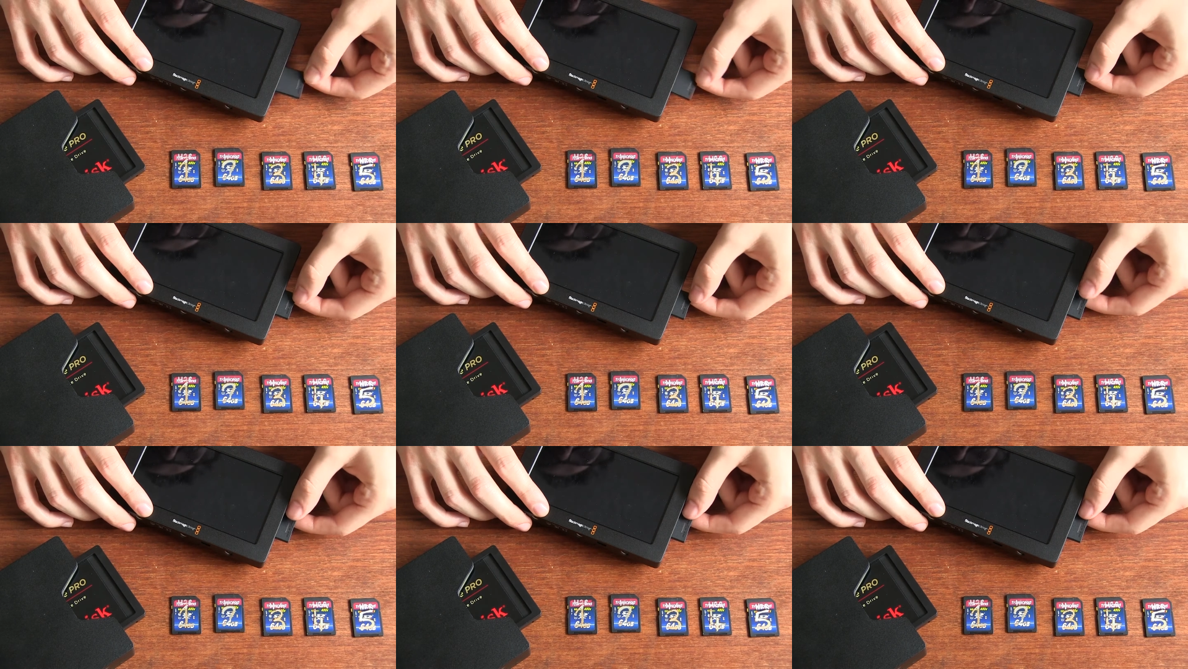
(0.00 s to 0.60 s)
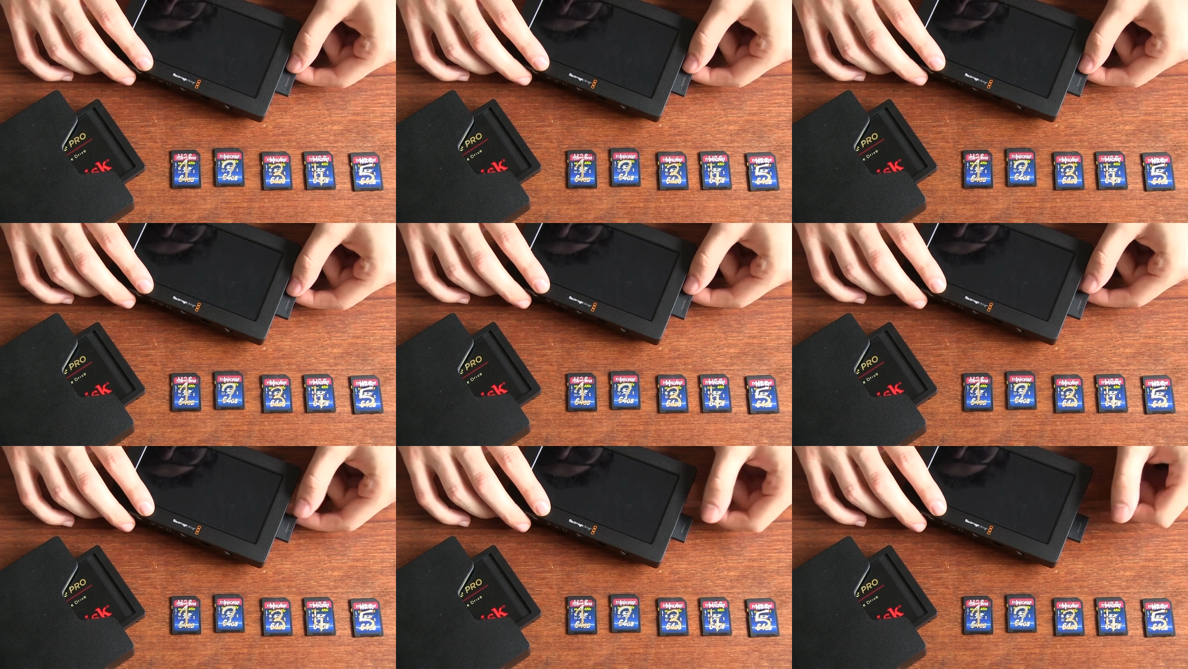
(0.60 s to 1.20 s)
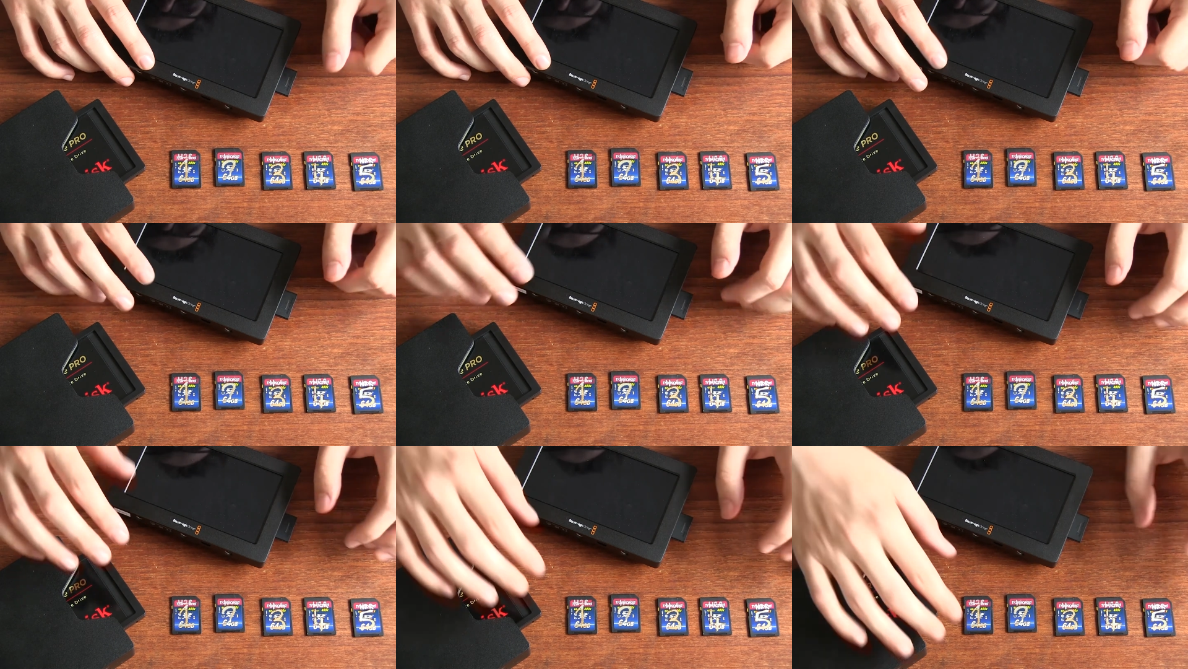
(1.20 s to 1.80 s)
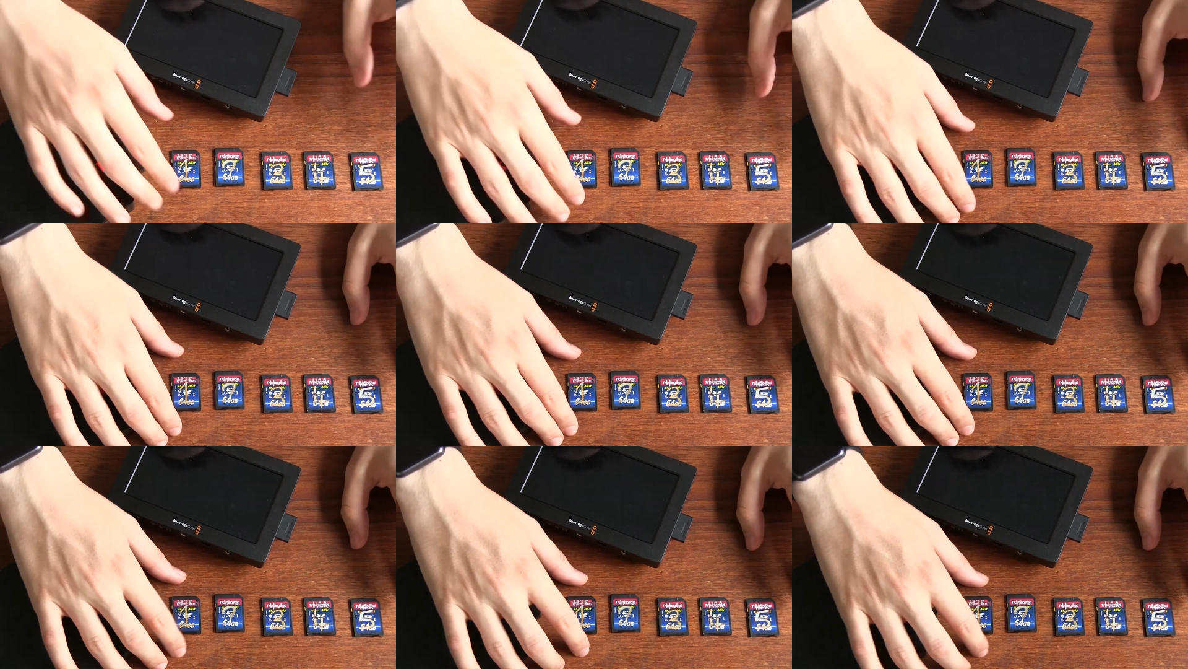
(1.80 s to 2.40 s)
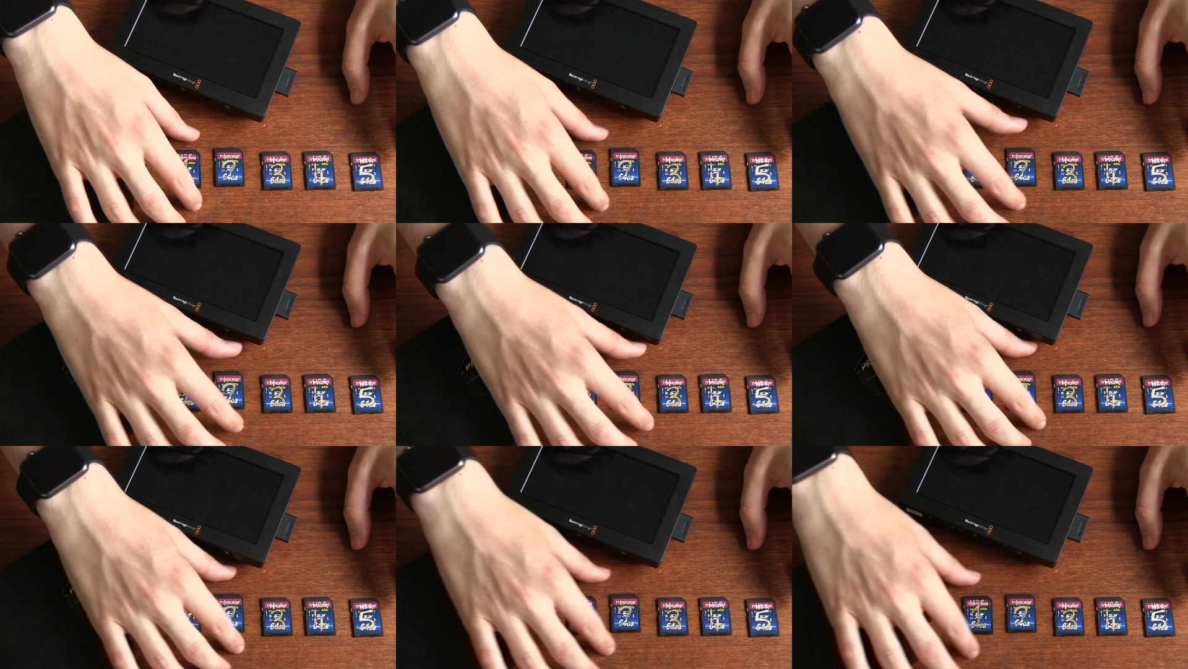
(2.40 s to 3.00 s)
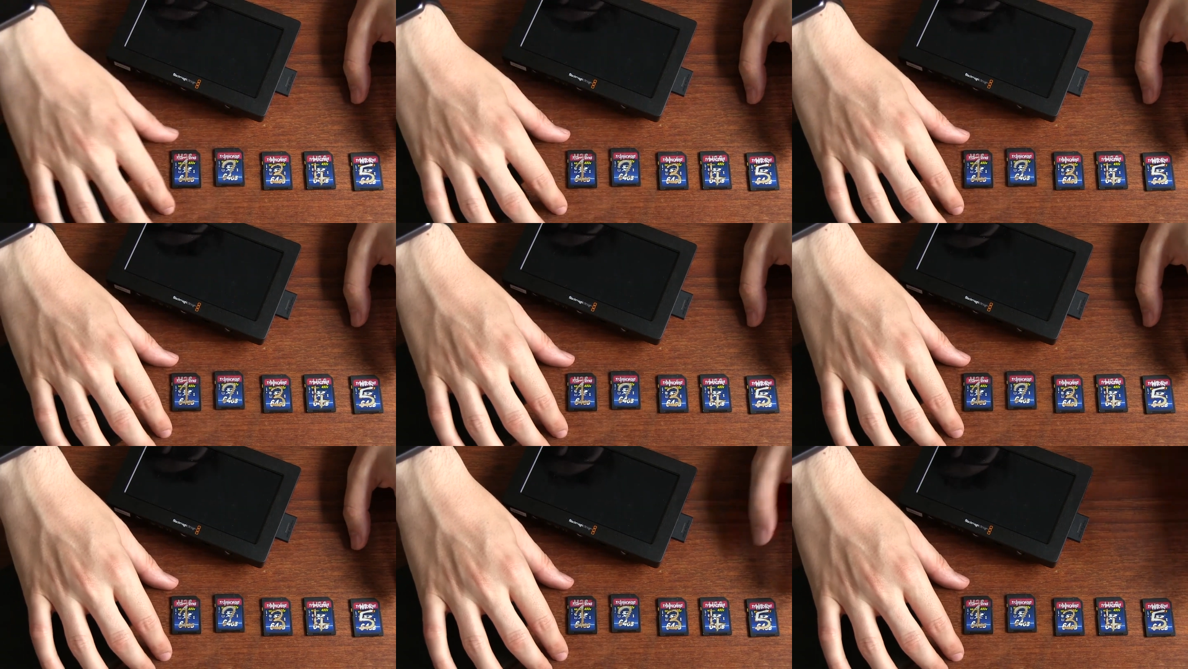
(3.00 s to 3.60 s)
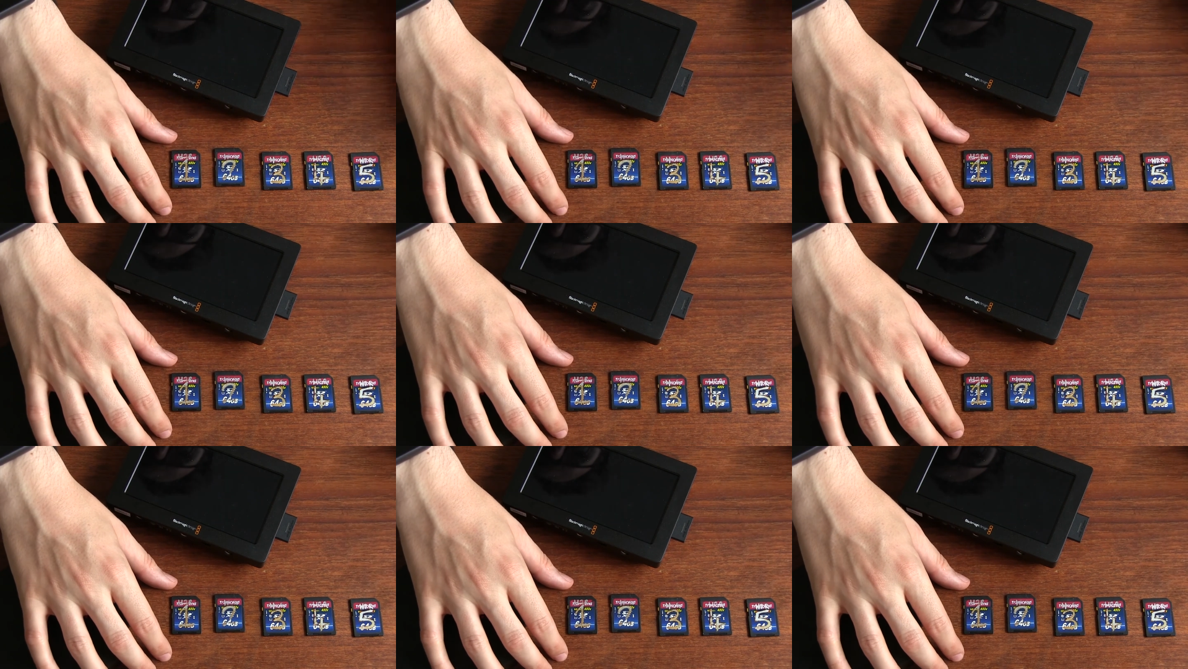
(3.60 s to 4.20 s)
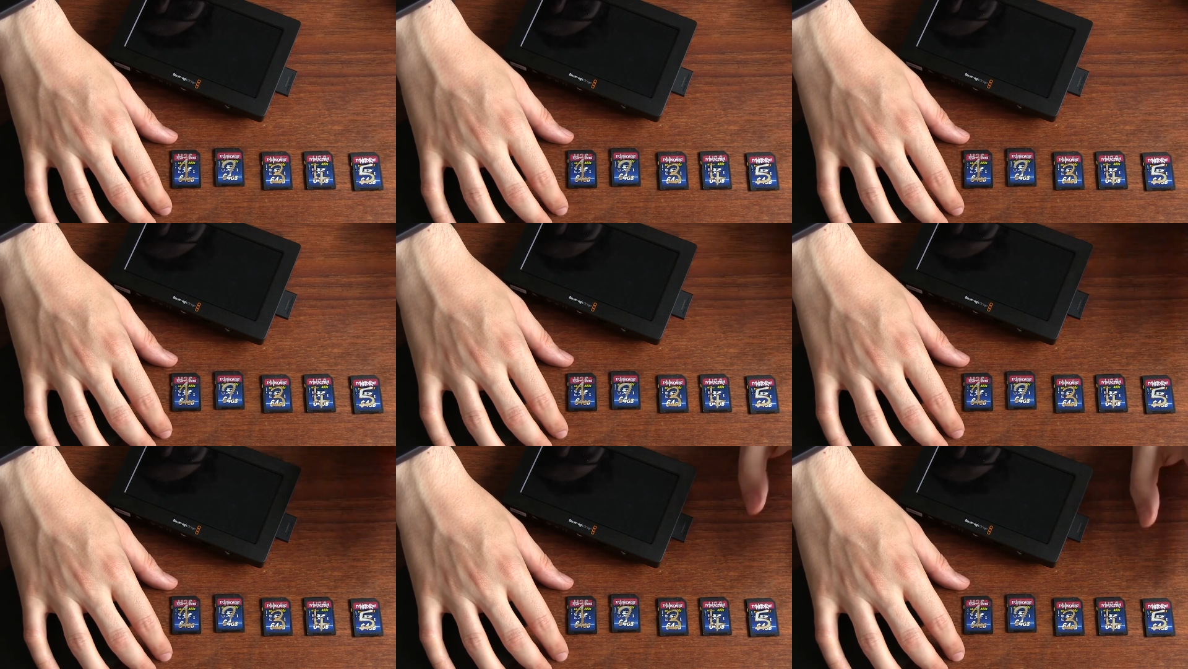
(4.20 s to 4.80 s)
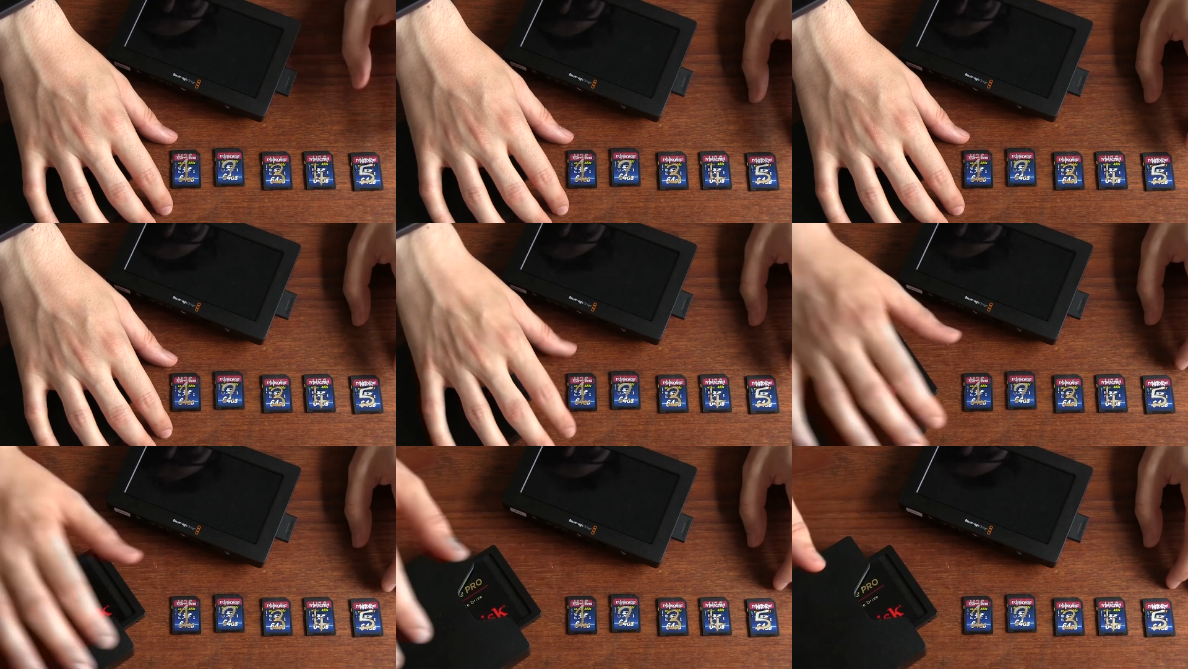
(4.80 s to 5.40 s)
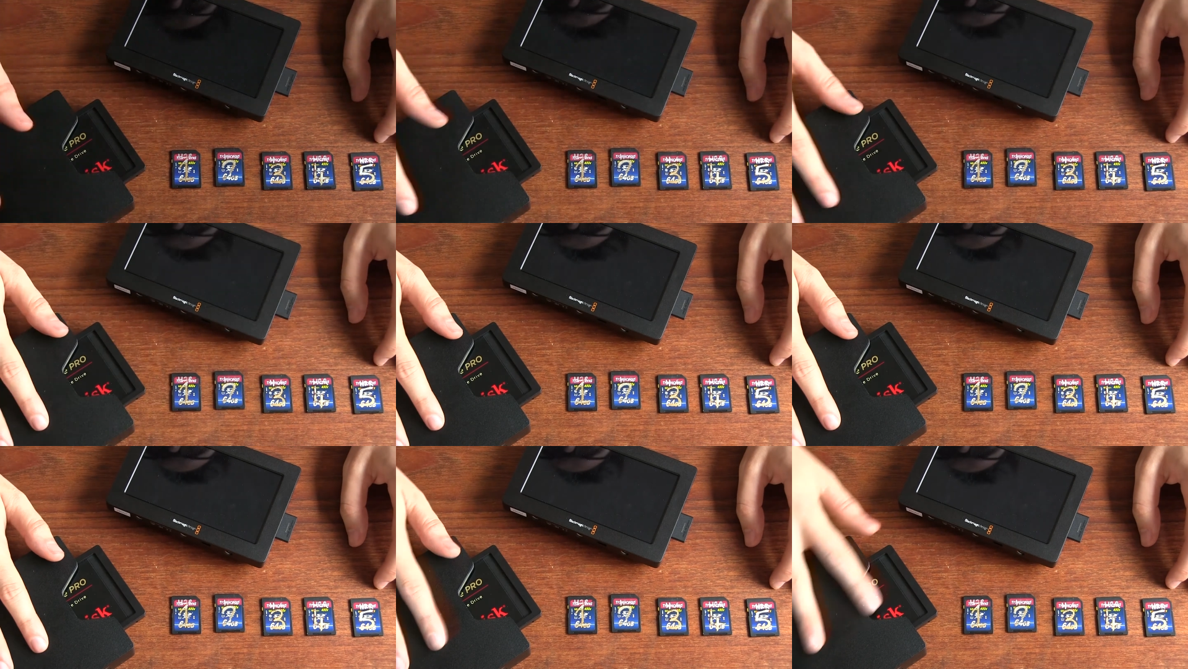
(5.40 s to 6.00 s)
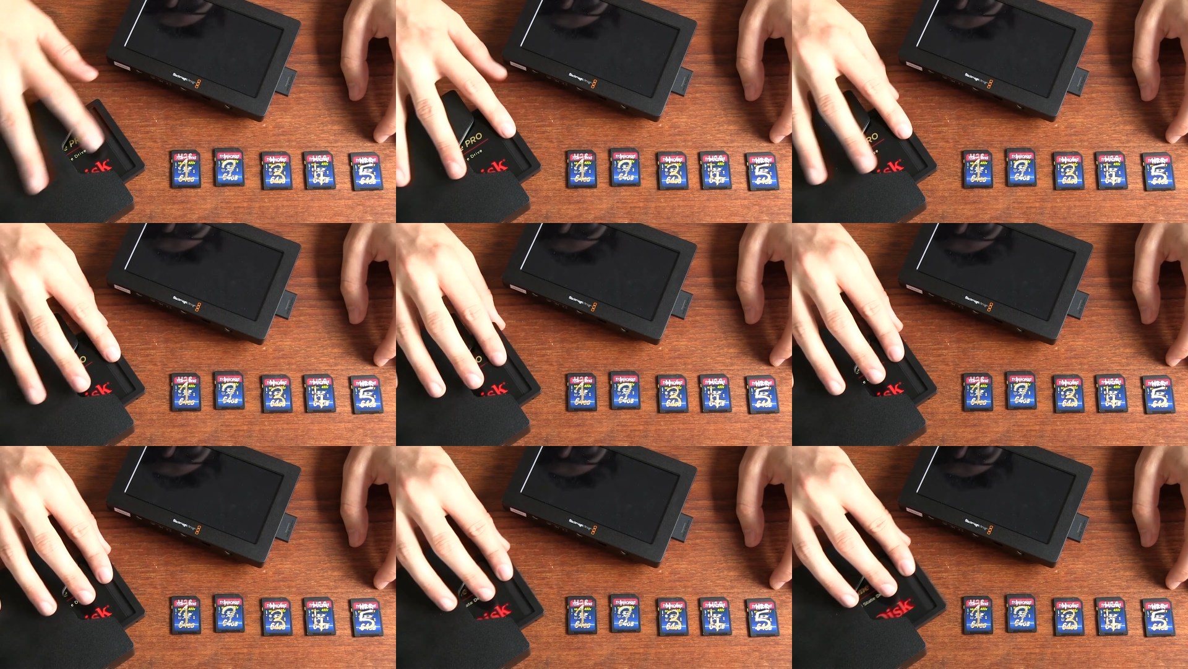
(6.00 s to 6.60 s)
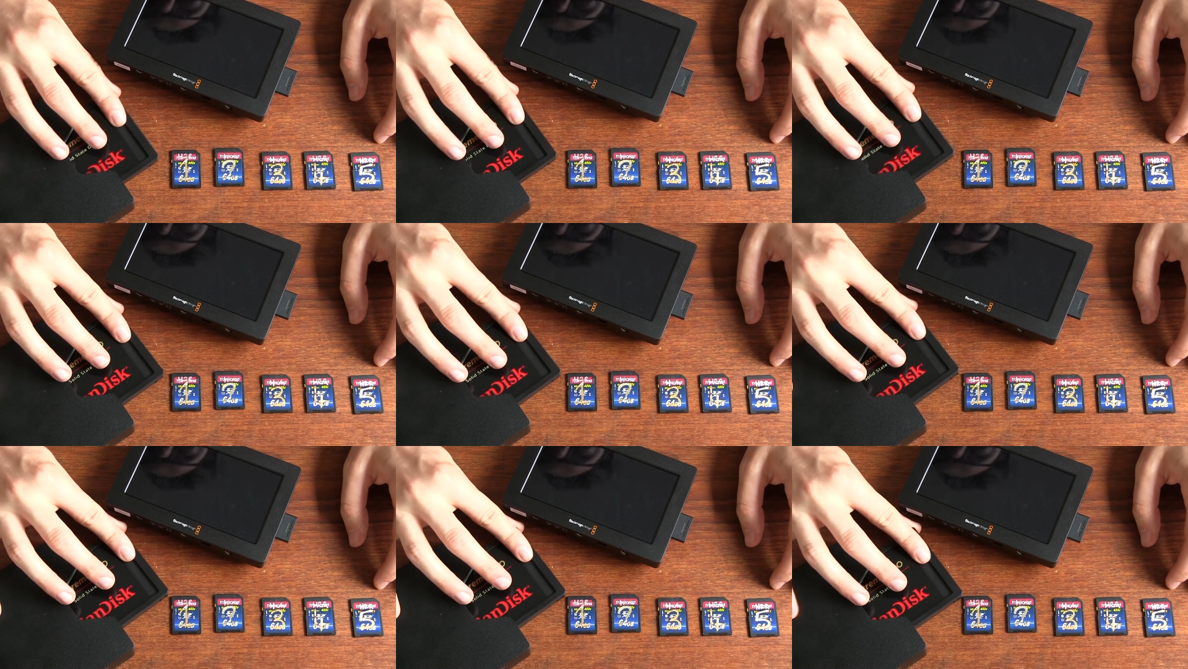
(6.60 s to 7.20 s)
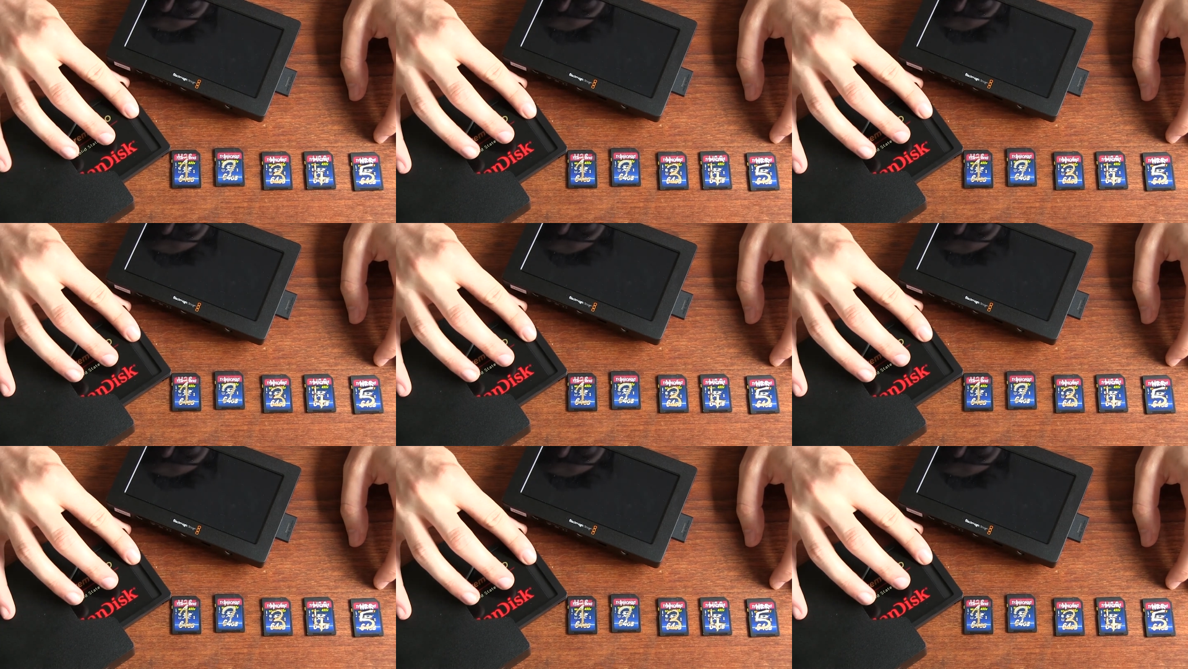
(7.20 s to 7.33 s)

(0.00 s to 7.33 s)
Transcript: Nobody's mouth can be seen.